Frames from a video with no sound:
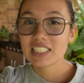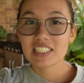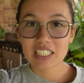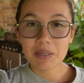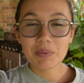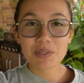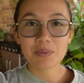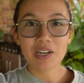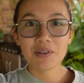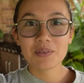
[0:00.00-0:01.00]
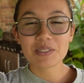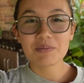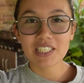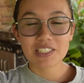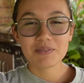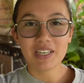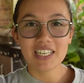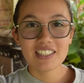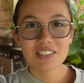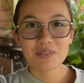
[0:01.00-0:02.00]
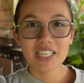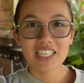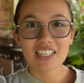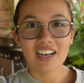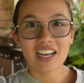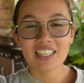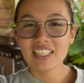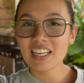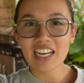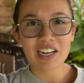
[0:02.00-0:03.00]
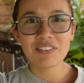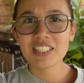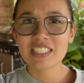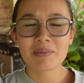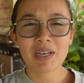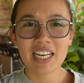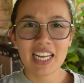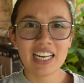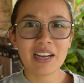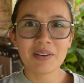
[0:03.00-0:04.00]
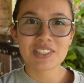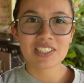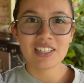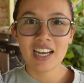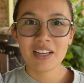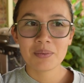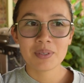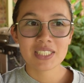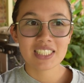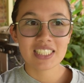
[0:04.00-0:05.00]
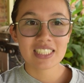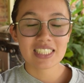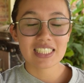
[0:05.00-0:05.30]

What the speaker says: Sleep as well was much better this week. I think I averaged about 8 hours a night, which is